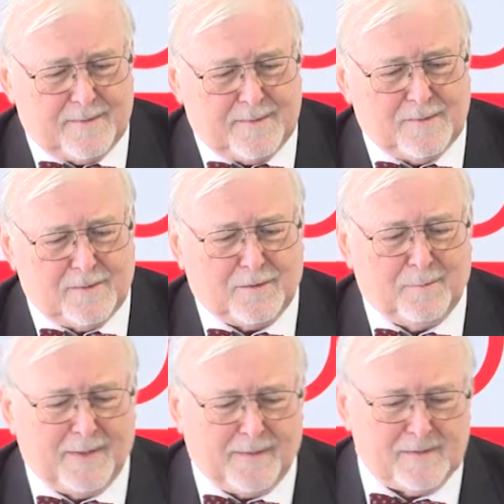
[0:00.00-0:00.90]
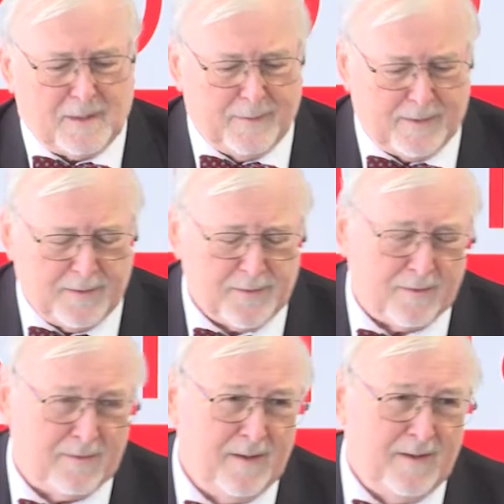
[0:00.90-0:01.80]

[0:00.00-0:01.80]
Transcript: this automatic segmentation